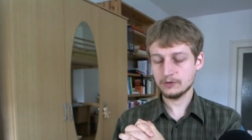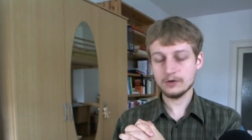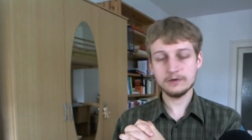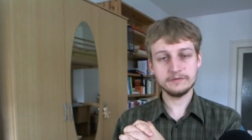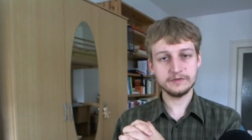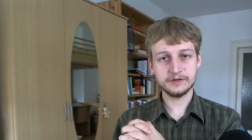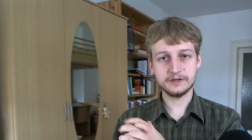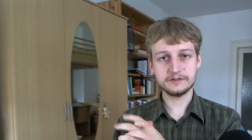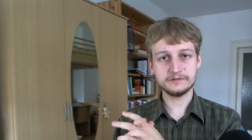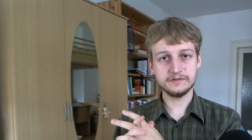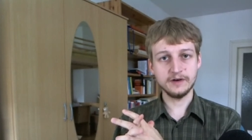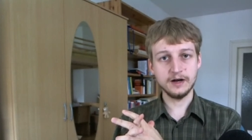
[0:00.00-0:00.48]

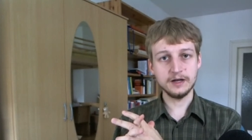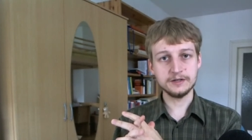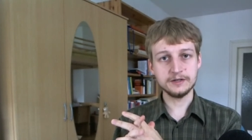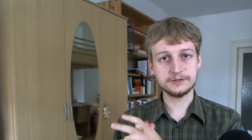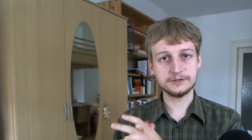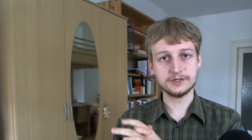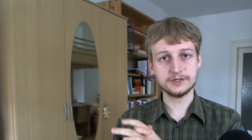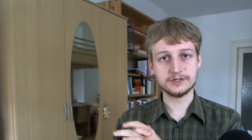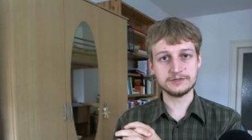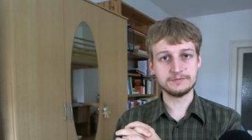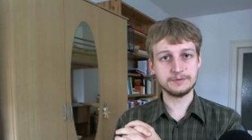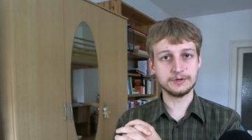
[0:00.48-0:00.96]
an
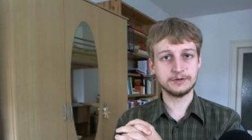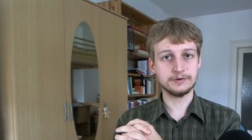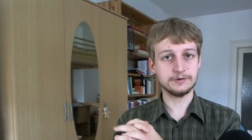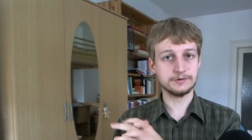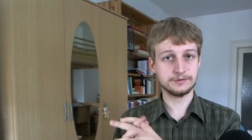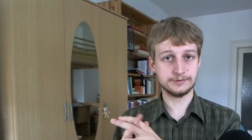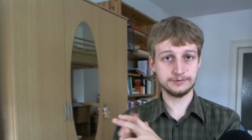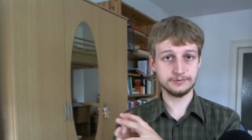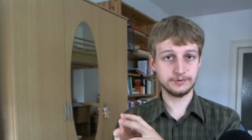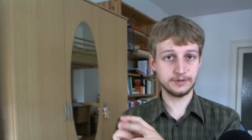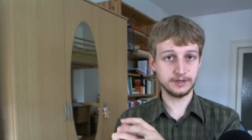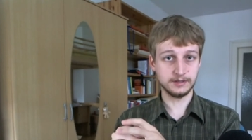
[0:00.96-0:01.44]
advantage,
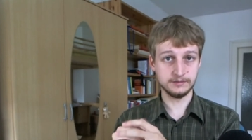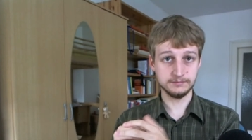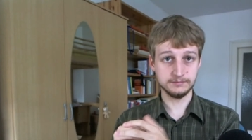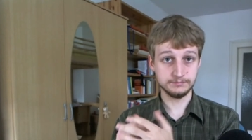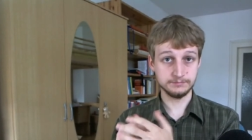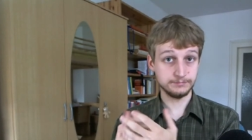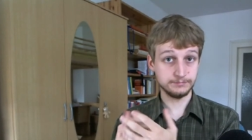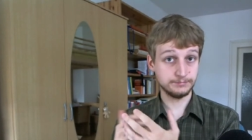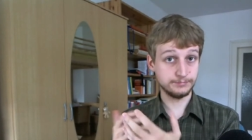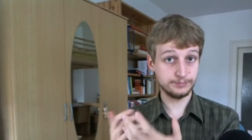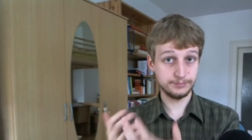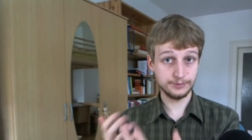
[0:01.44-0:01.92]
because you
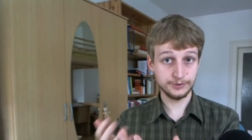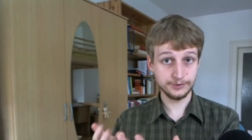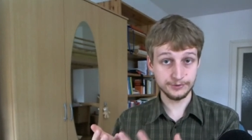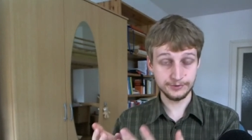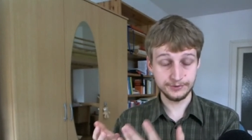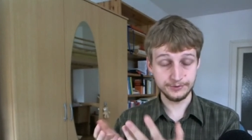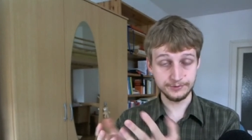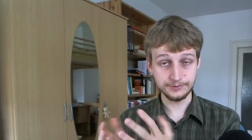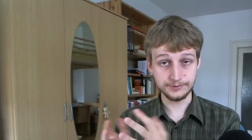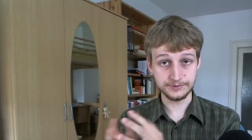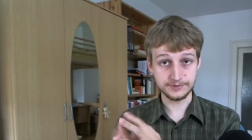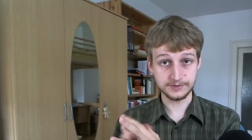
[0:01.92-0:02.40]
can
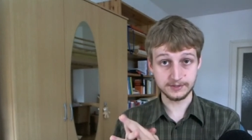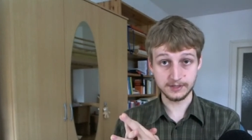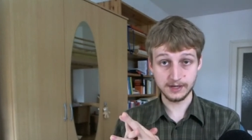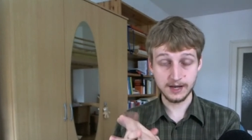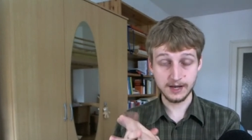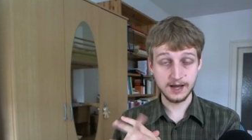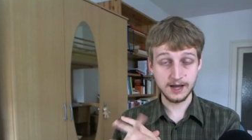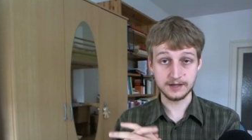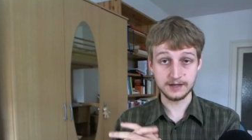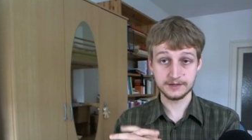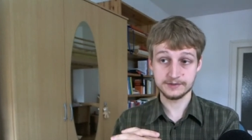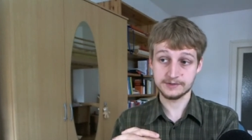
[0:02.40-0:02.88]
produce
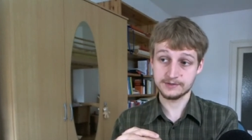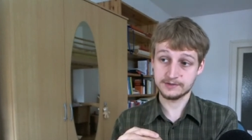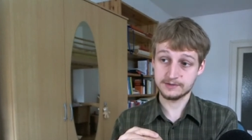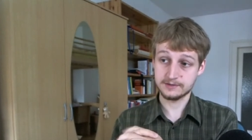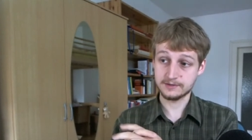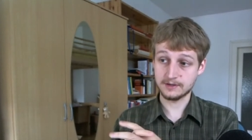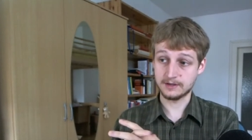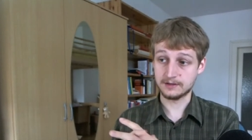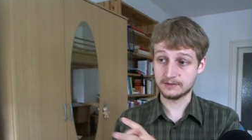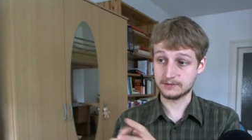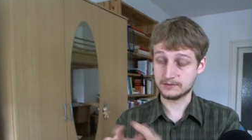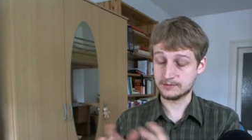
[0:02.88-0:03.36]
glass
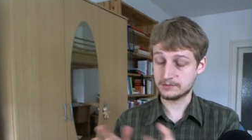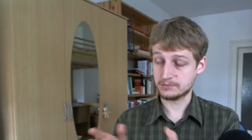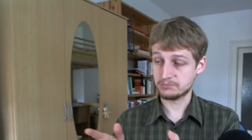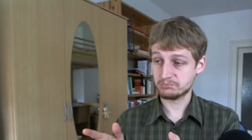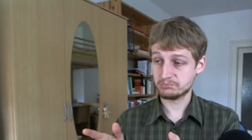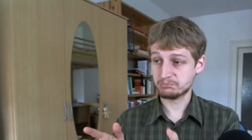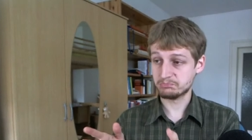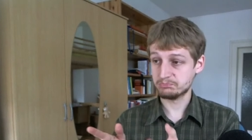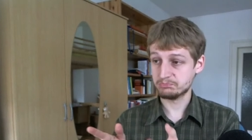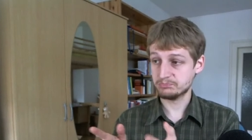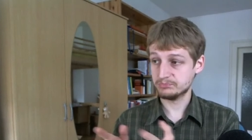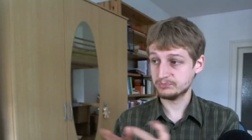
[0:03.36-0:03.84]
and
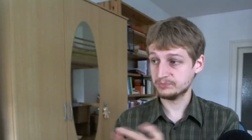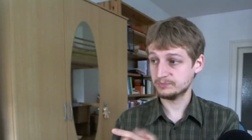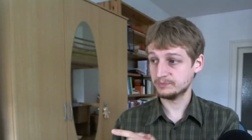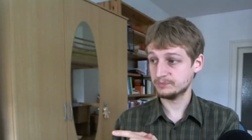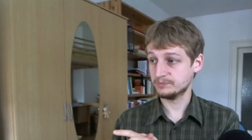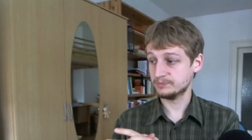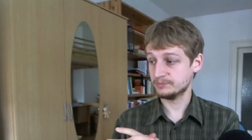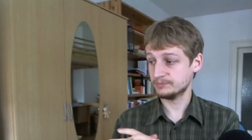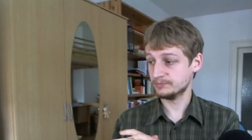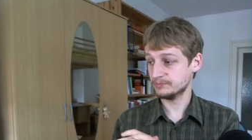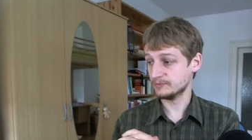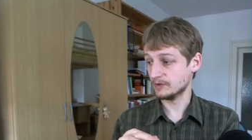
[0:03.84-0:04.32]

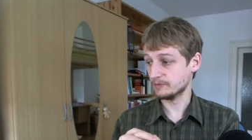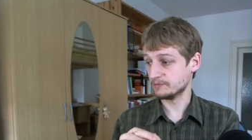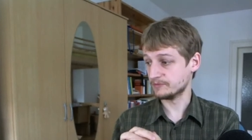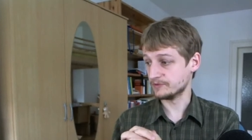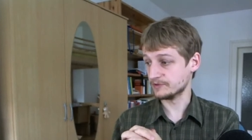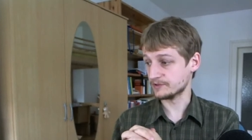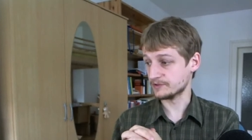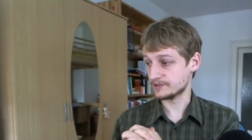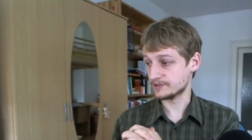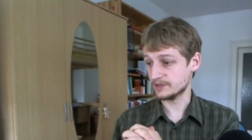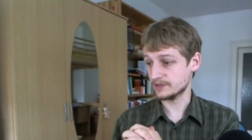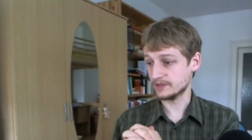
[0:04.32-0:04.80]

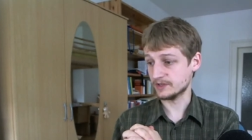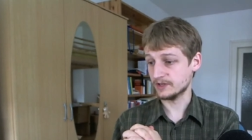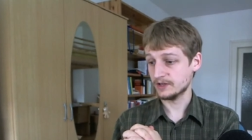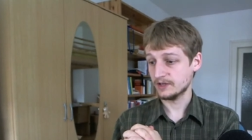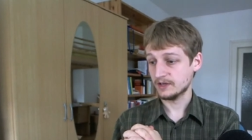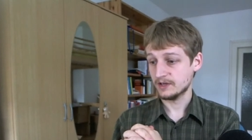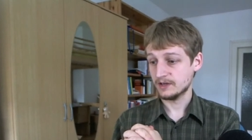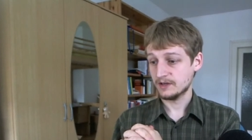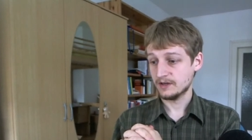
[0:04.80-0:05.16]
obviously